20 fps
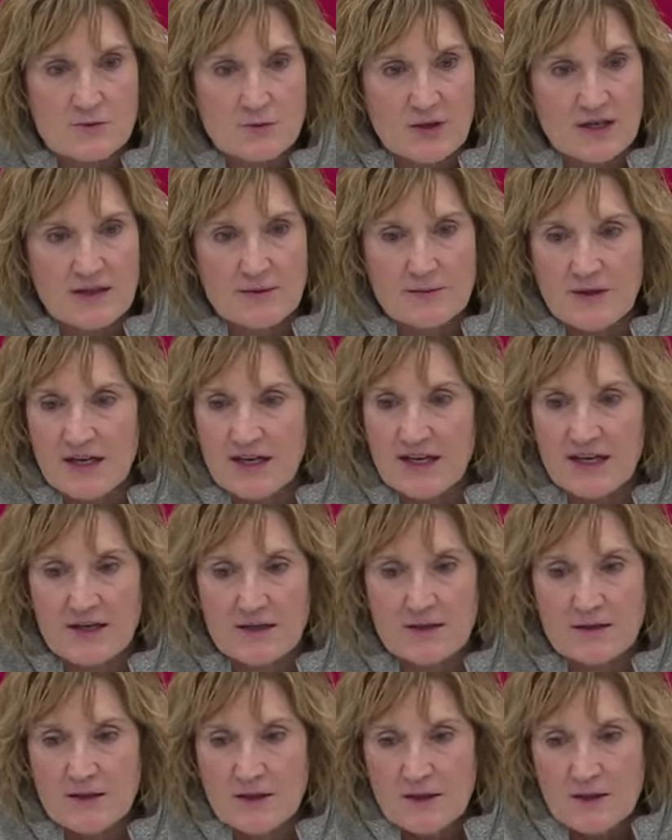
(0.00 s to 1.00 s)
We
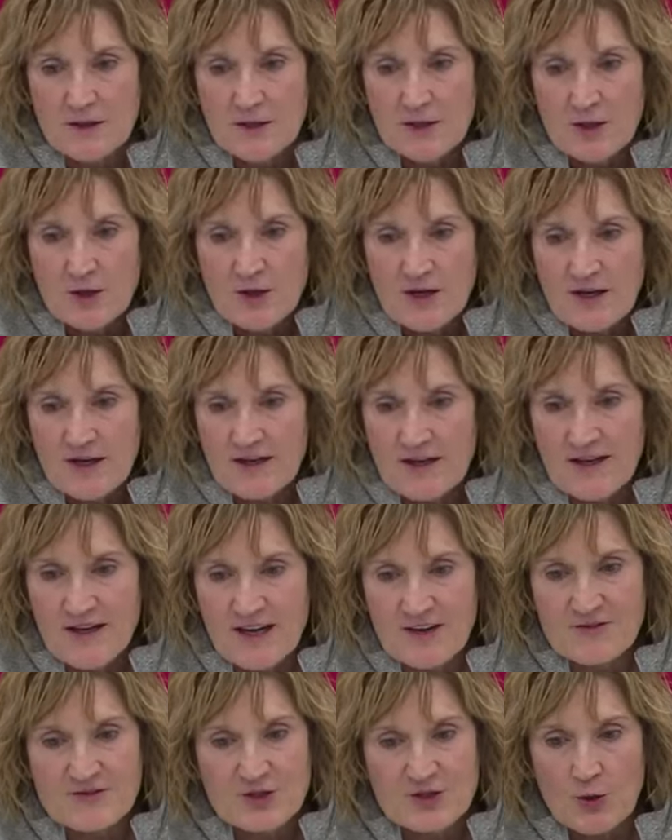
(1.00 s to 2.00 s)
again I,
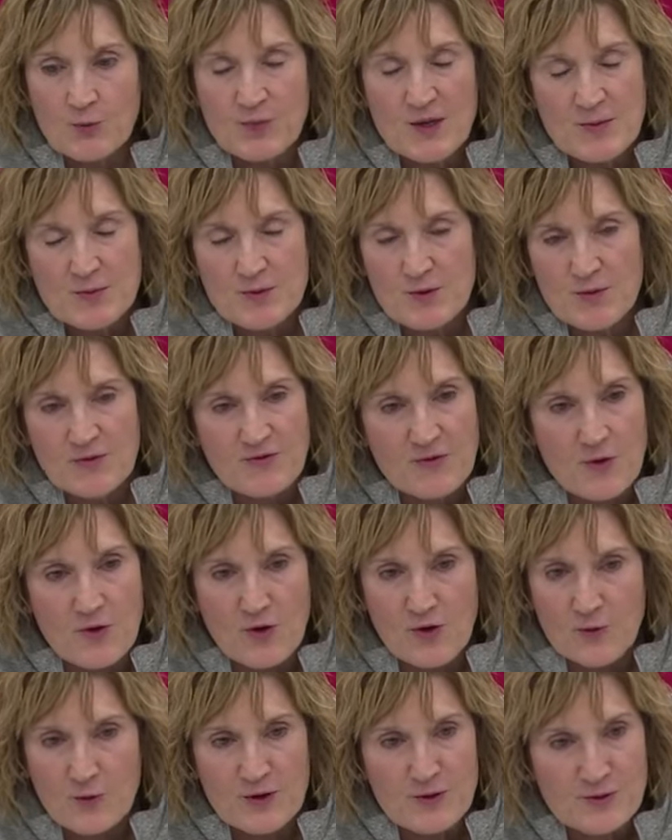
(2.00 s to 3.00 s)
I've told people
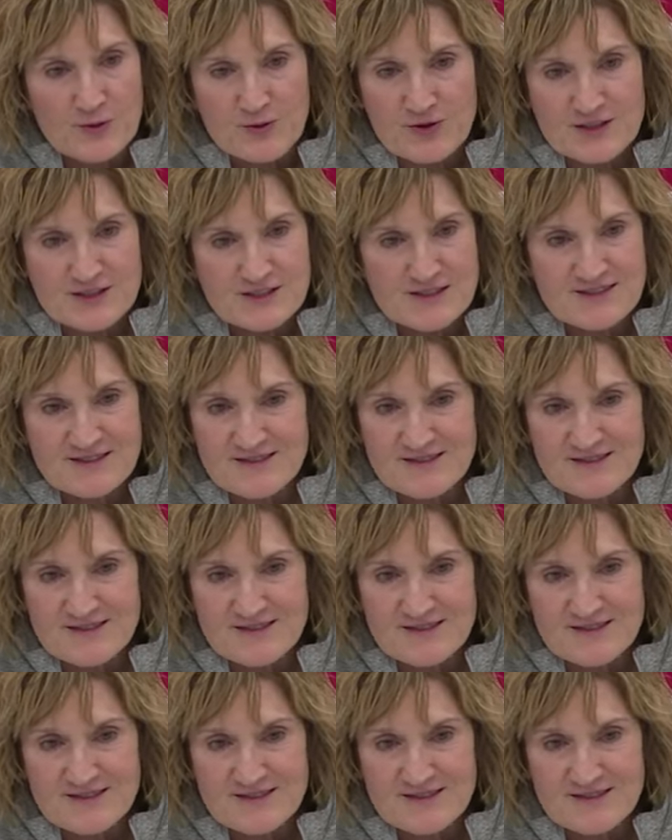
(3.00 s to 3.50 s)
before we were the